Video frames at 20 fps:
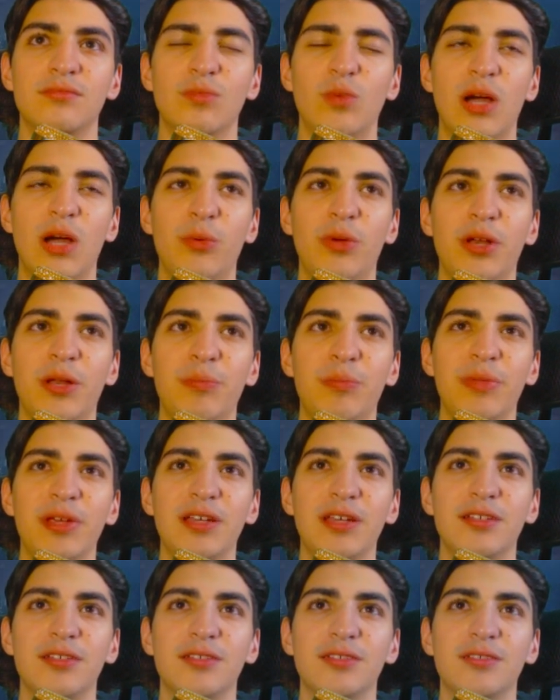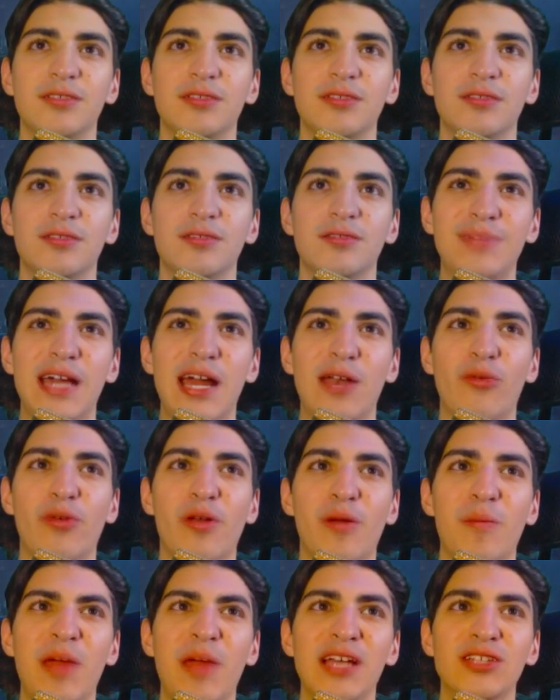Why would it be?
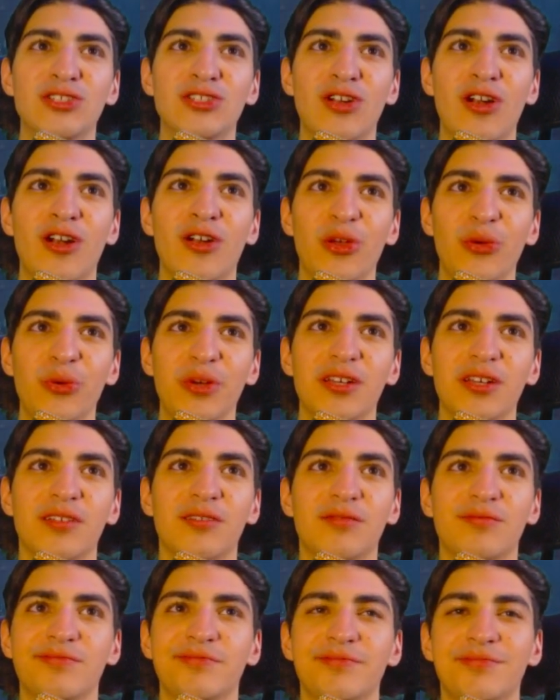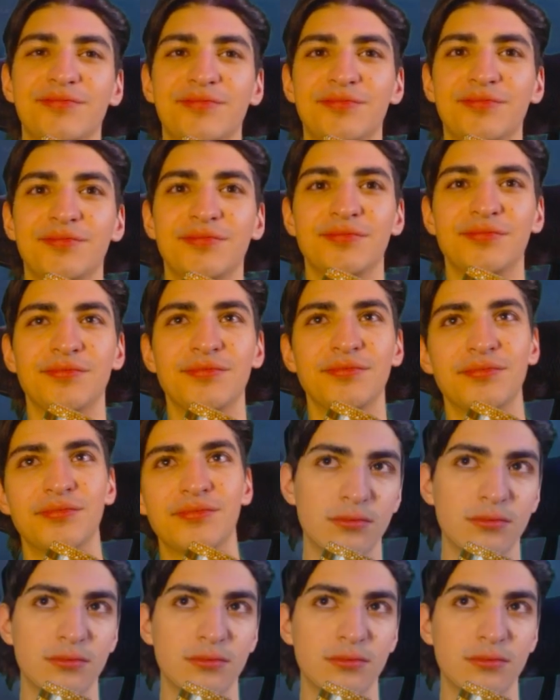Padawan and Master arguing. Be careful out here.